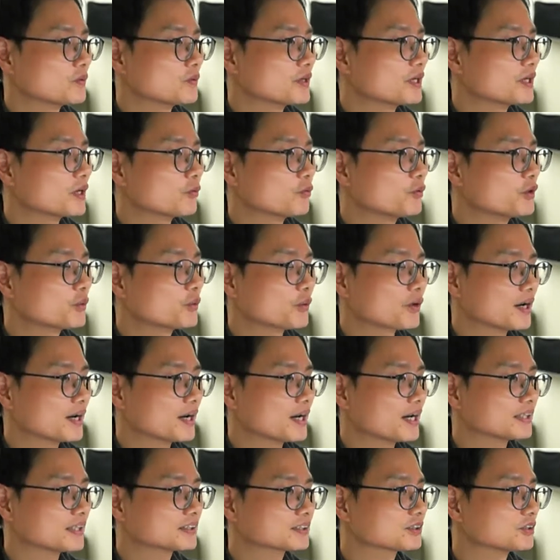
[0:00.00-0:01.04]
yeah, we were
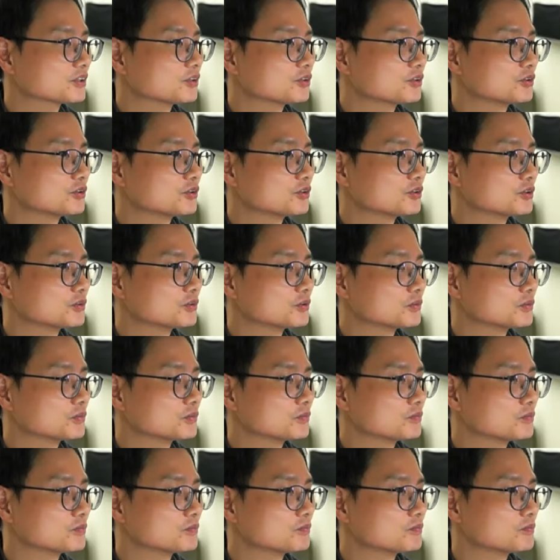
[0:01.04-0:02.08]
asked to
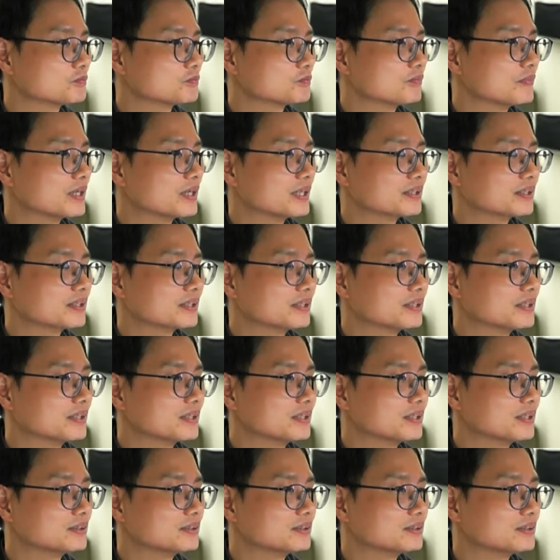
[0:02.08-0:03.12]
make
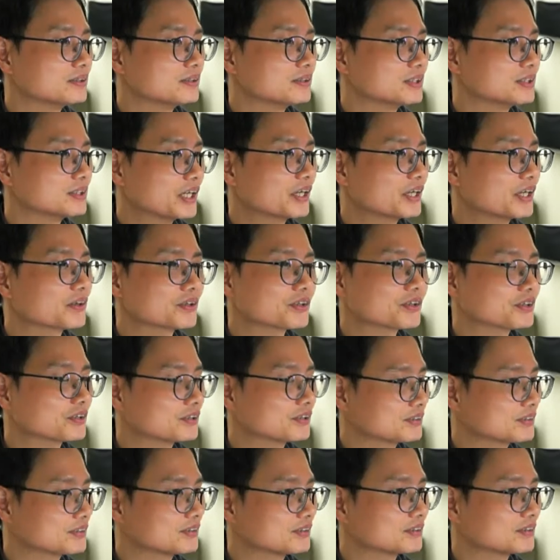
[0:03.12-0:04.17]
a chair
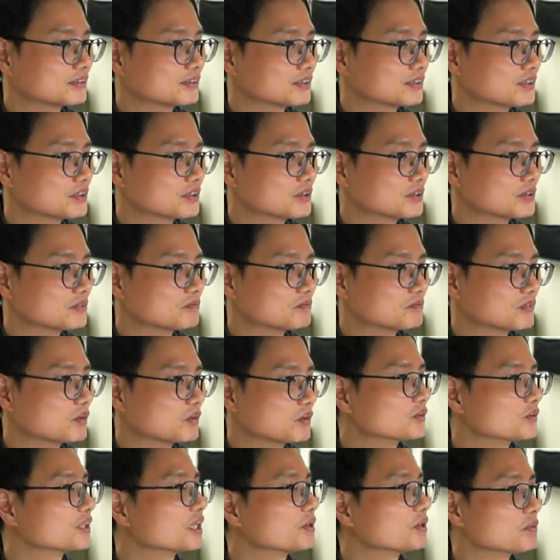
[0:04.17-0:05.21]
so
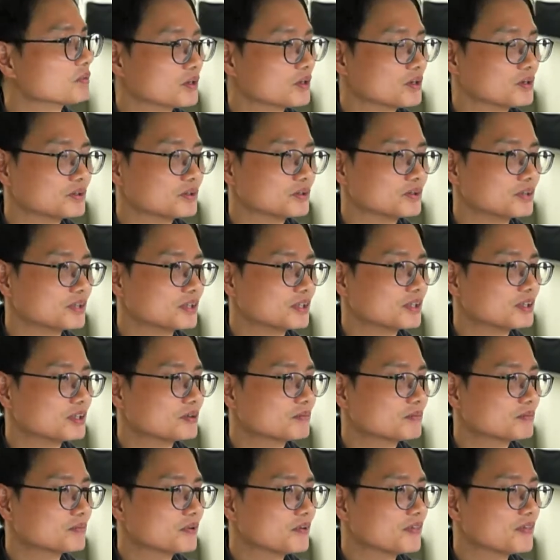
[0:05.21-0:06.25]
long time ago,
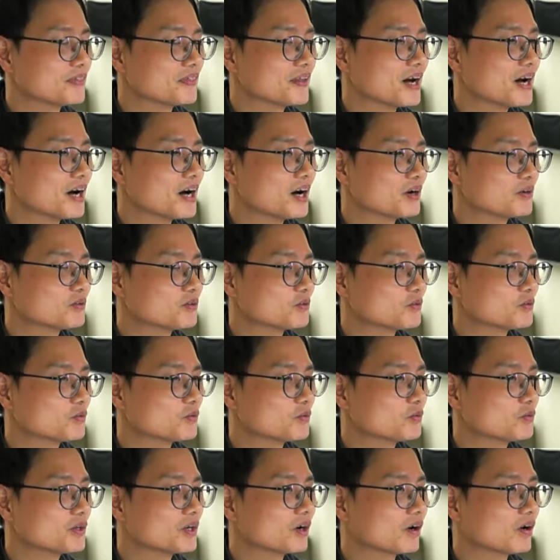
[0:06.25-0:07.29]
but now
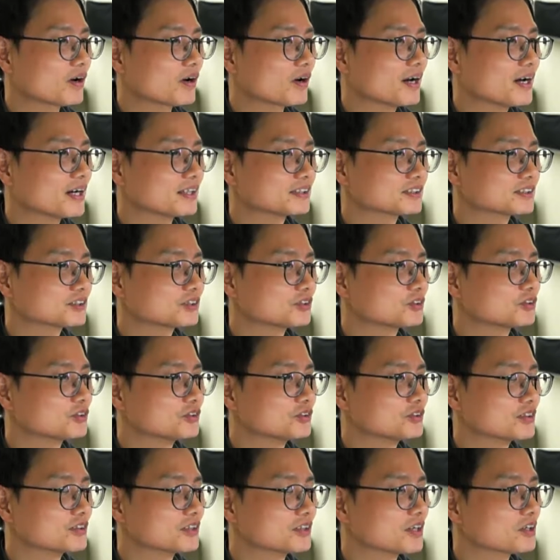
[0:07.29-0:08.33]
we are asked
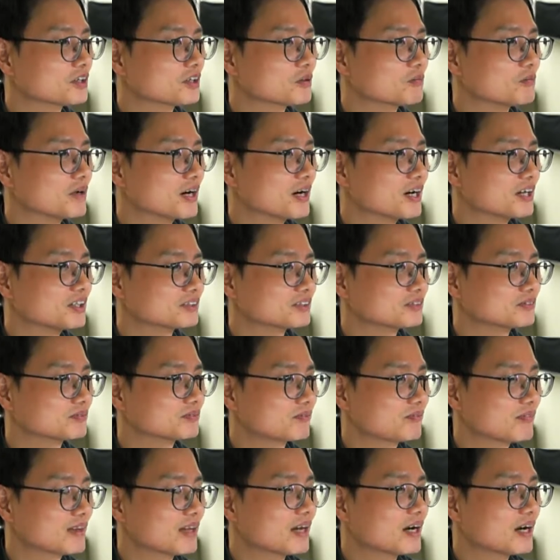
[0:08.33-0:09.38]
to talk about
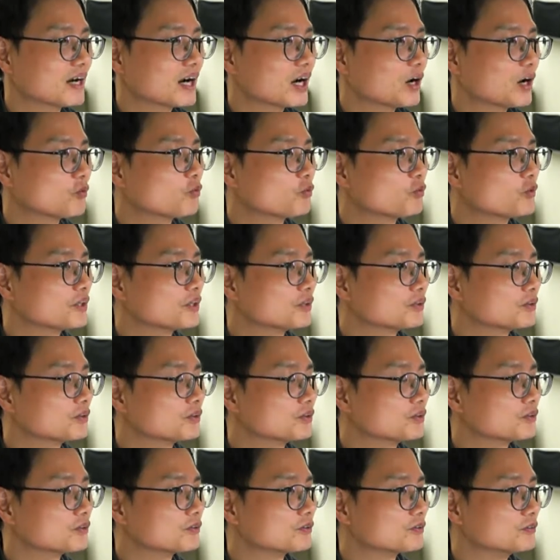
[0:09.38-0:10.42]
how we
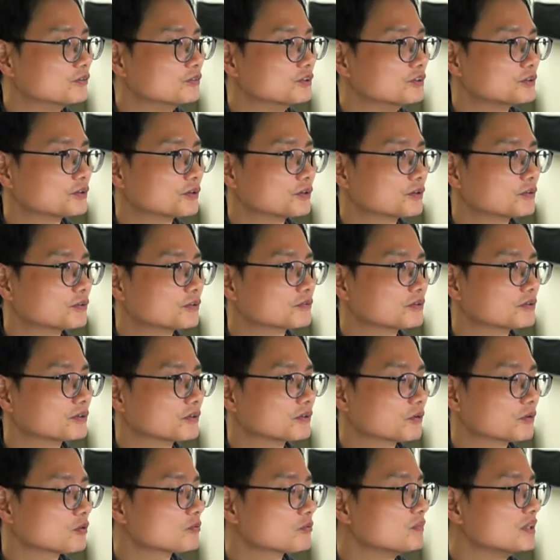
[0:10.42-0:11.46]
could reserve
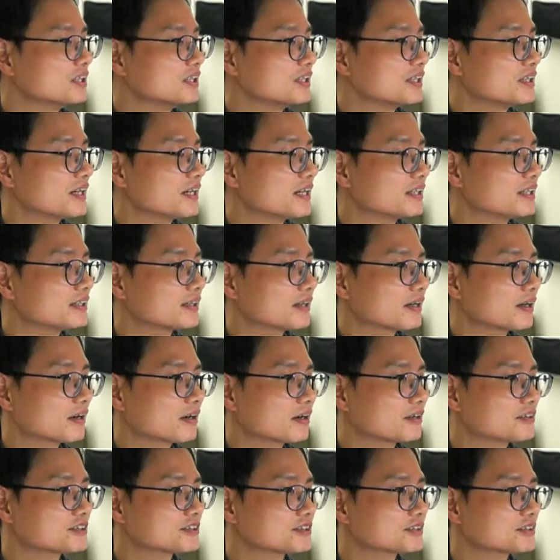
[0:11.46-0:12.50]
or mitigate
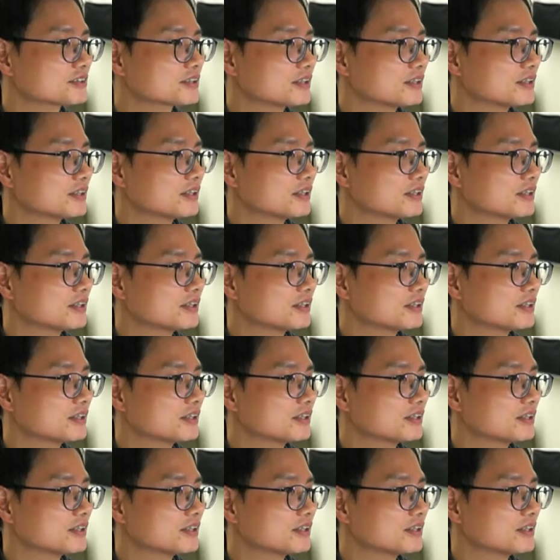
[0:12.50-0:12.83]
health,